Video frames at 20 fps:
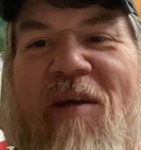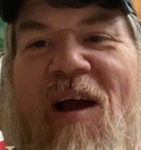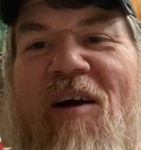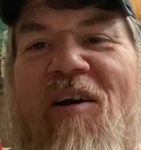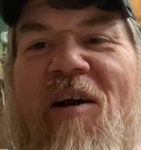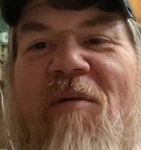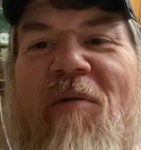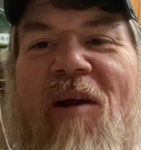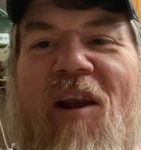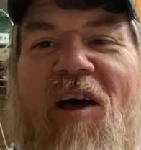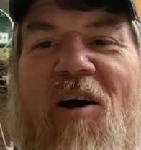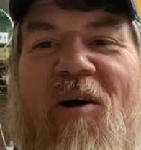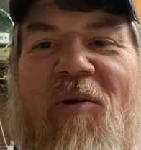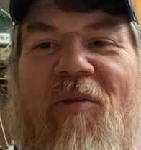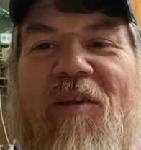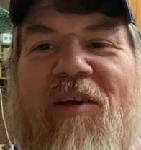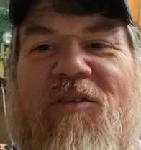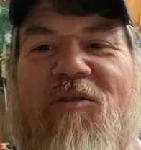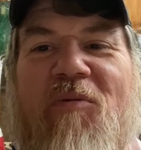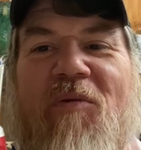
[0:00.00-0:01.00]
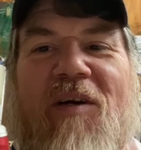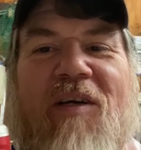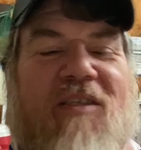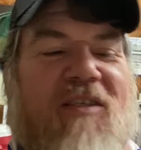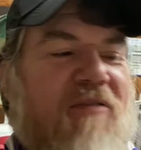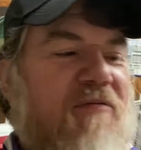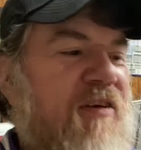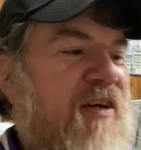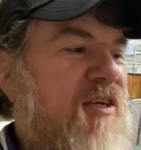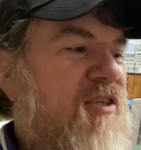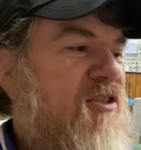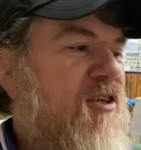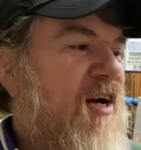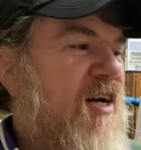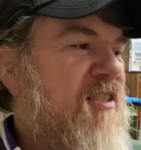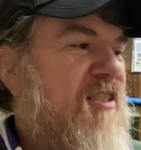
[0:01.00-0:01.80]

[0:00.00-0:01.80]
Y'all come along this week's adventure.